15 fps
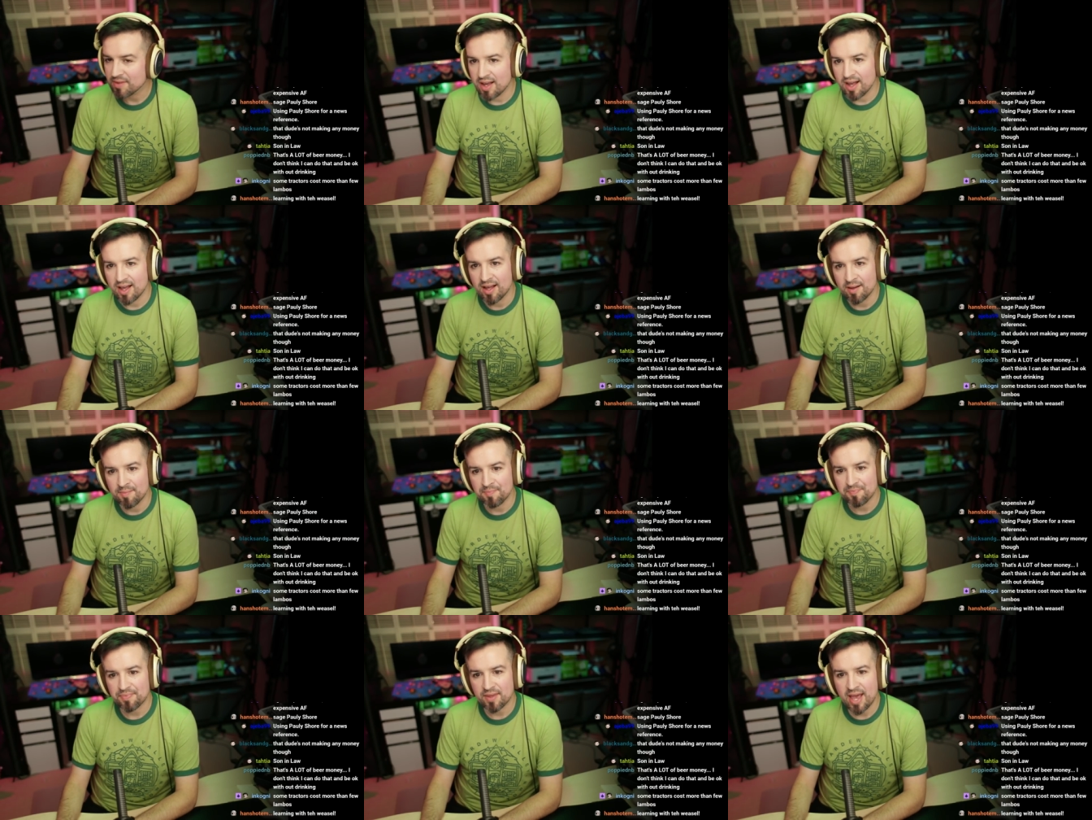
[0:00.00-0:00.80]

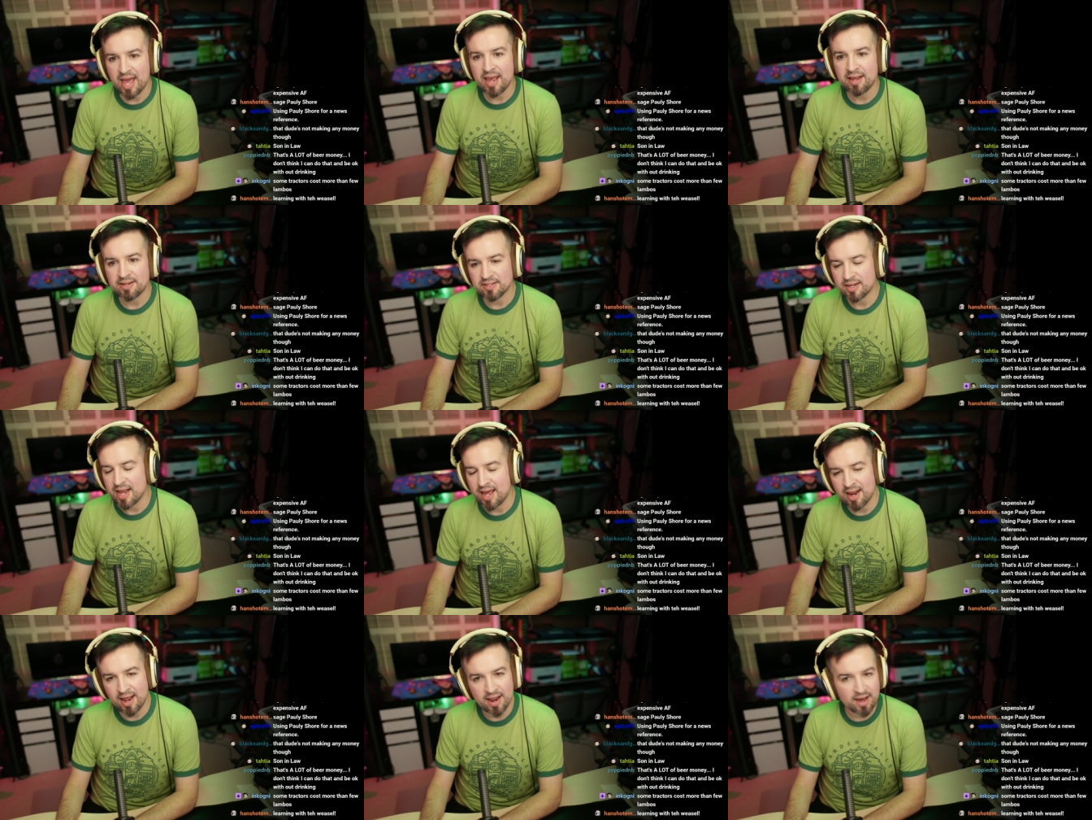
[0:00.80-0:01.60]
And I
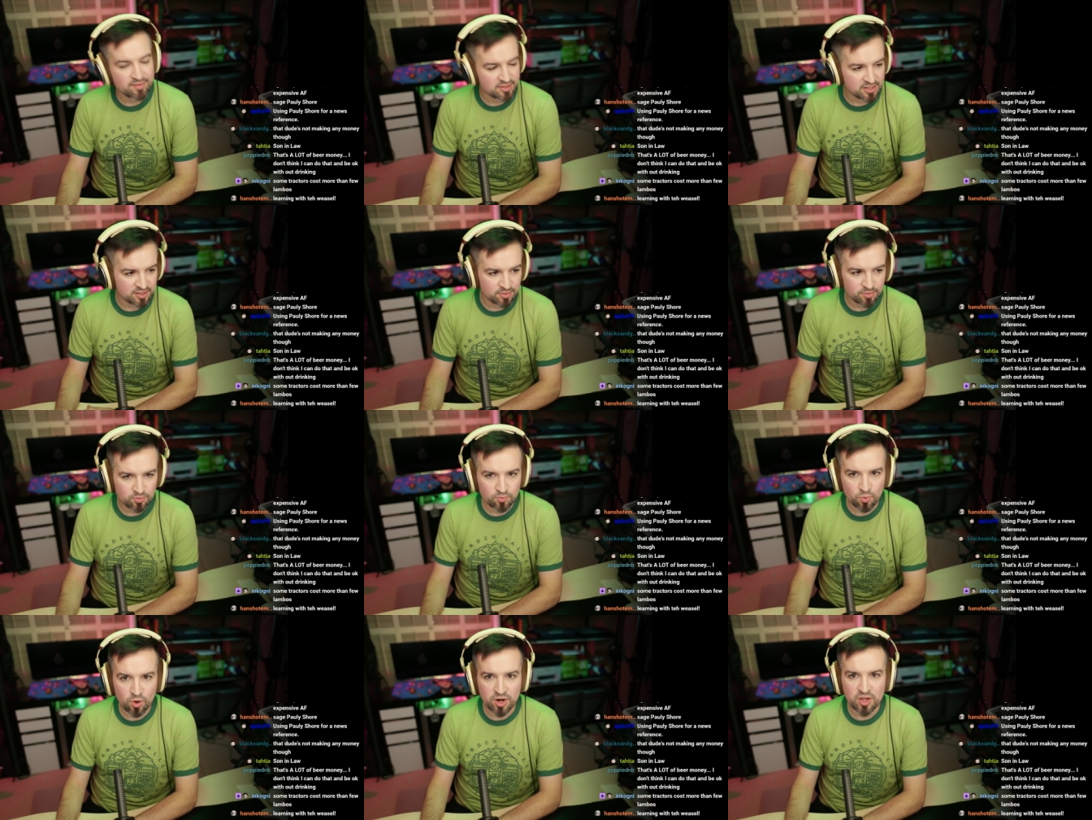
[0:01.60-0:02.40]
have to
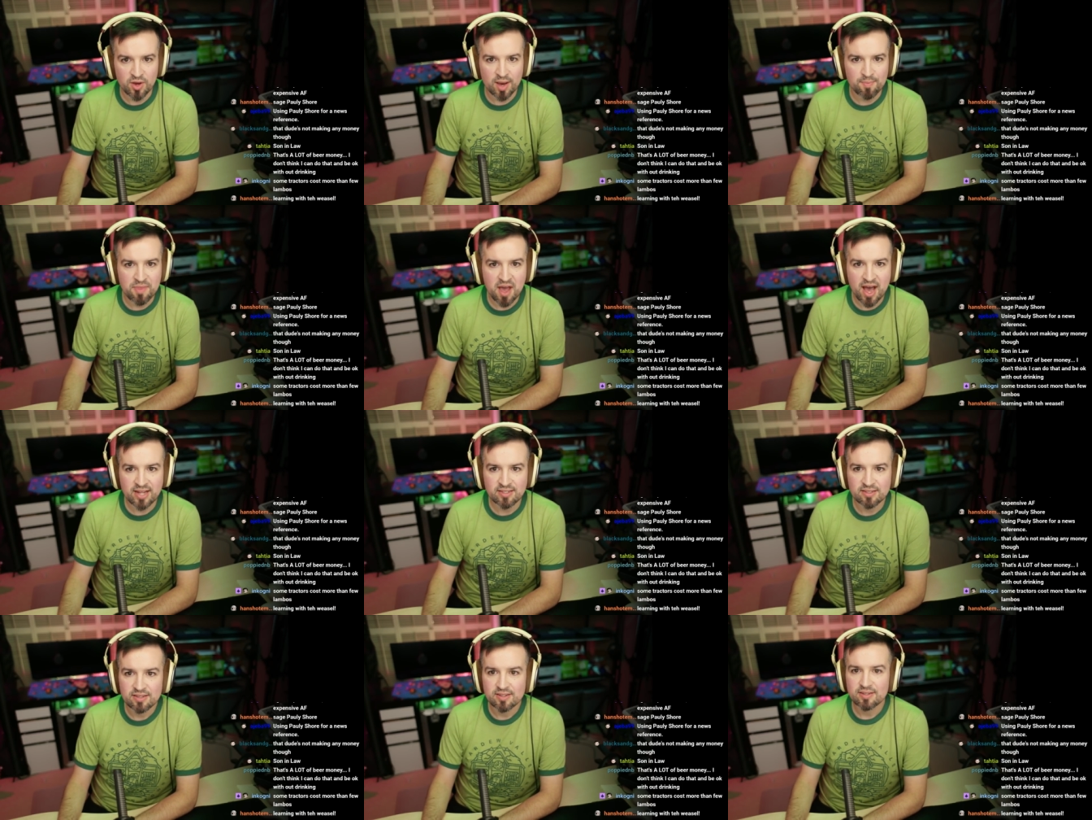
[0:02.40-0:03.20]
warn you, I'm
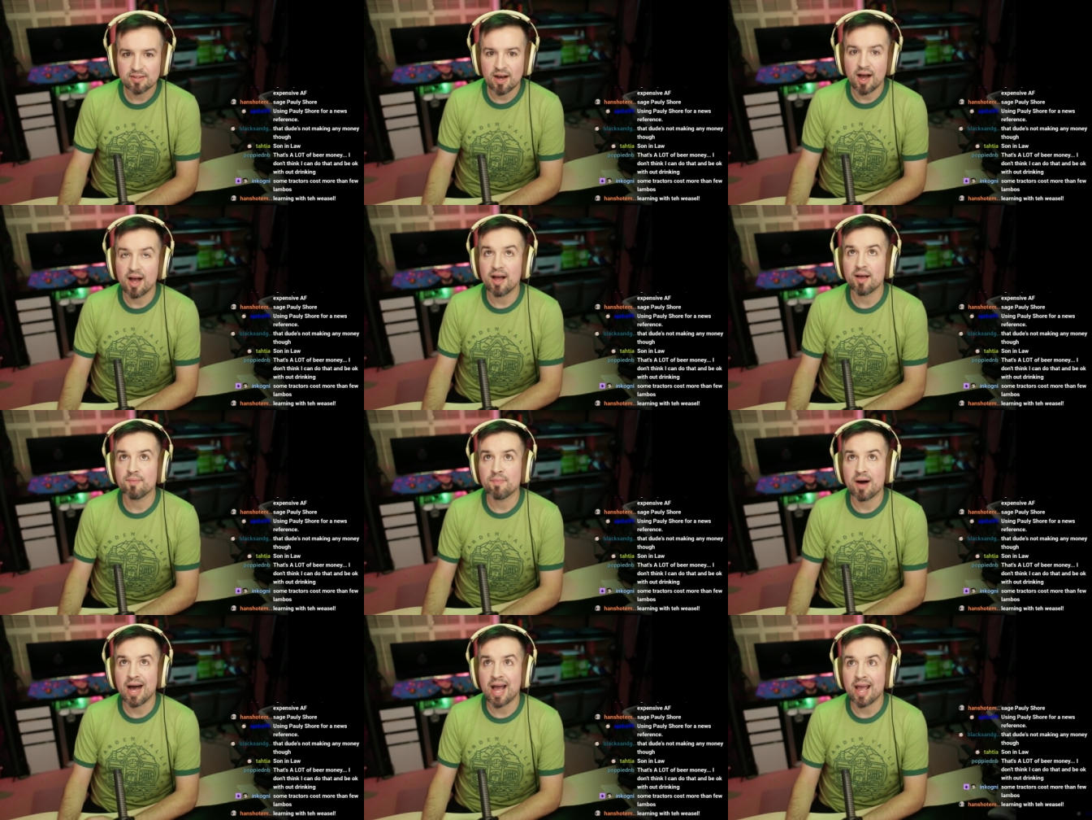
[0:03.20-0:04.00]
not
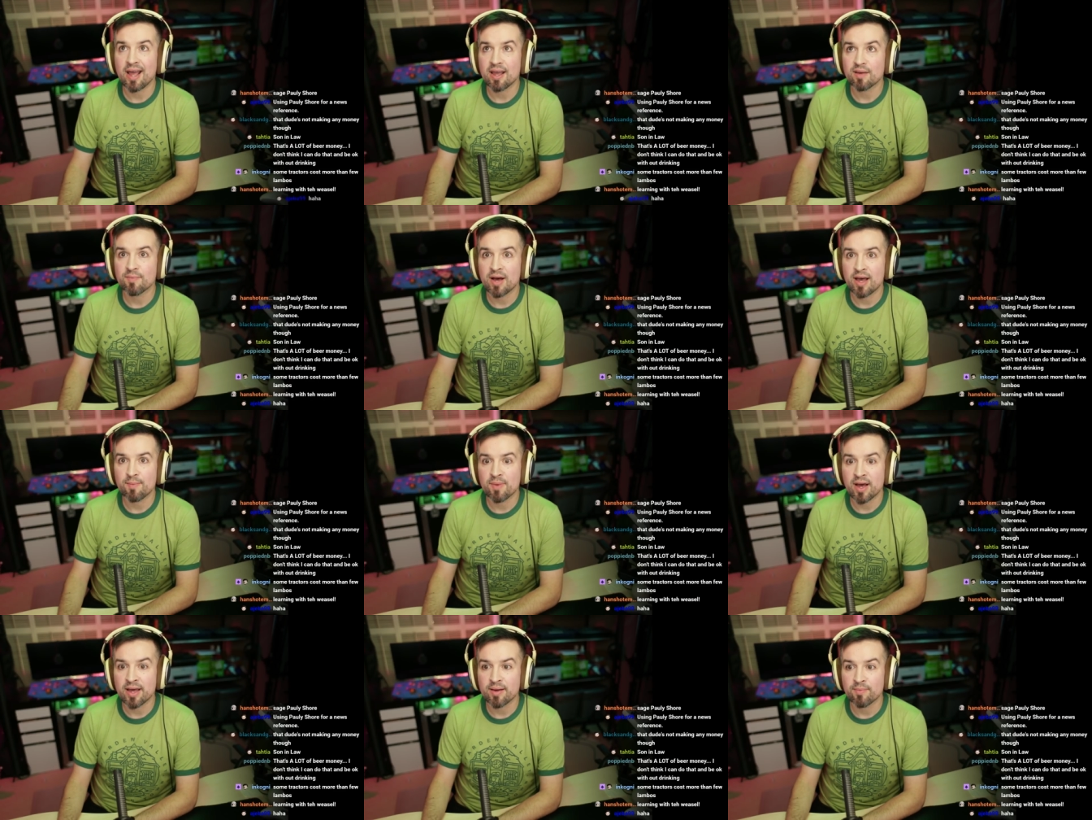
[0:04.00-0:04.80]
my
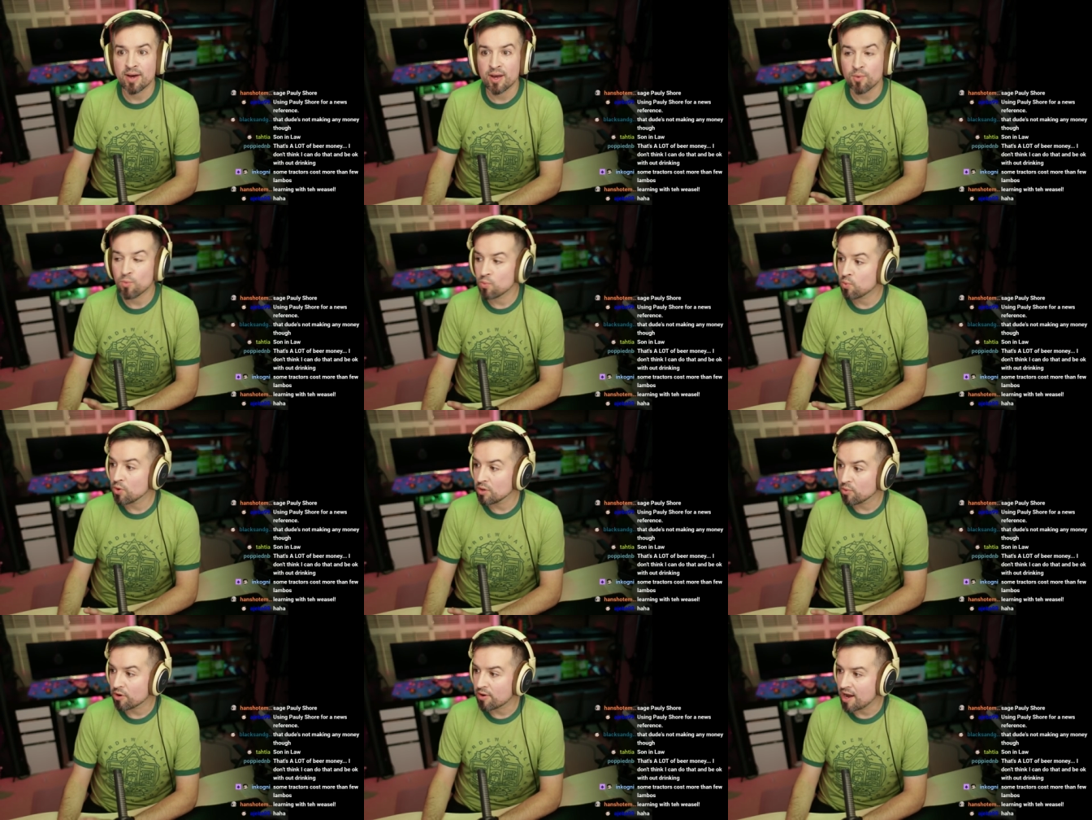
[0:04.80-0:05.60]

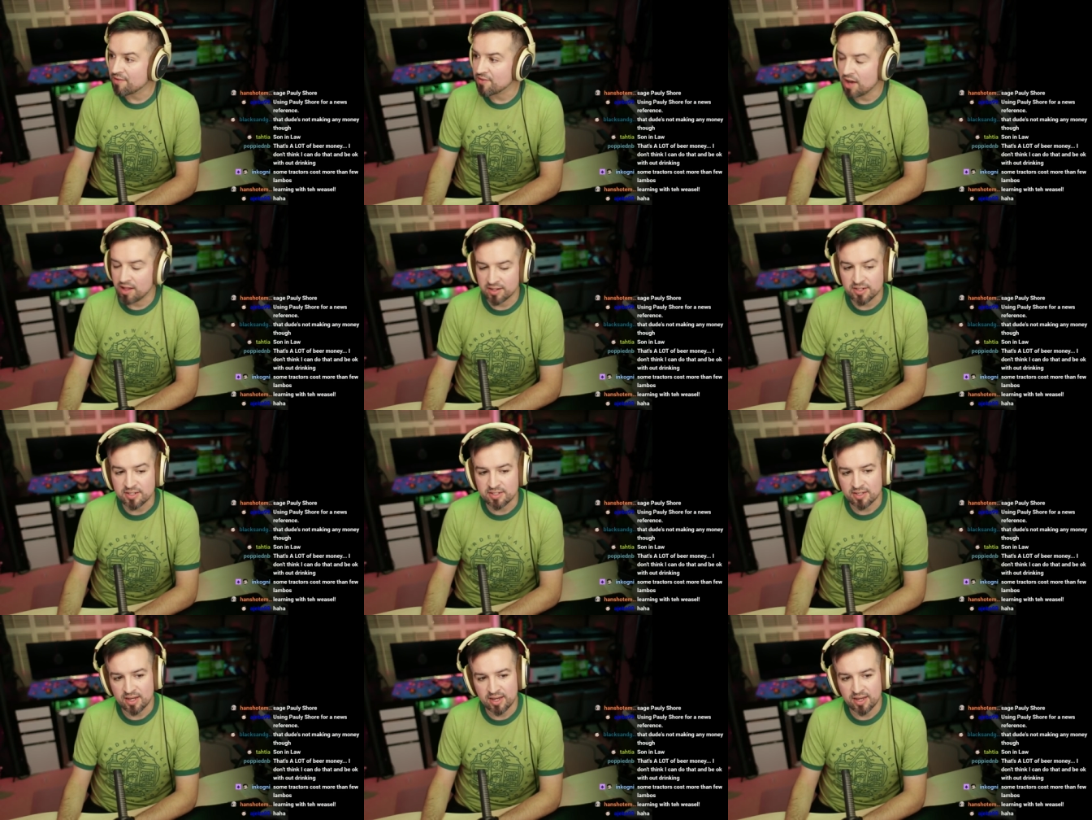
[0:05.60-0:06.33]
World of Warcraft knowledge is